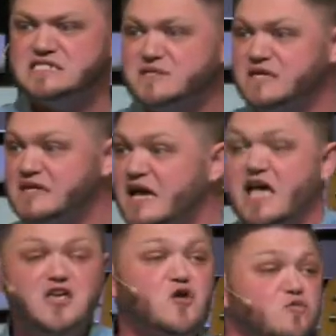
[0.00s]
And then
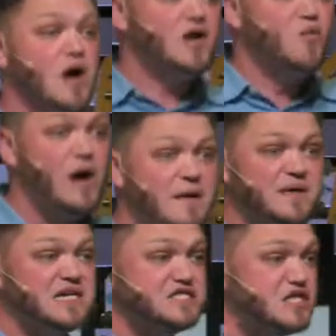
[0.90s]
you run away
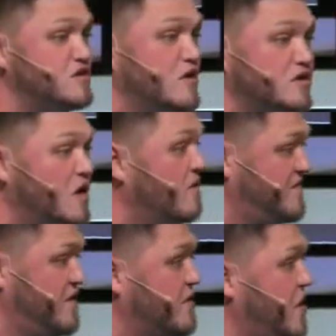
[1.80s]
because you don't know if
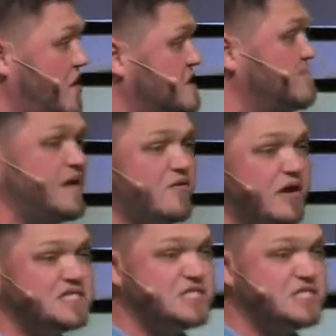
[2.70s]
you're going to be arrested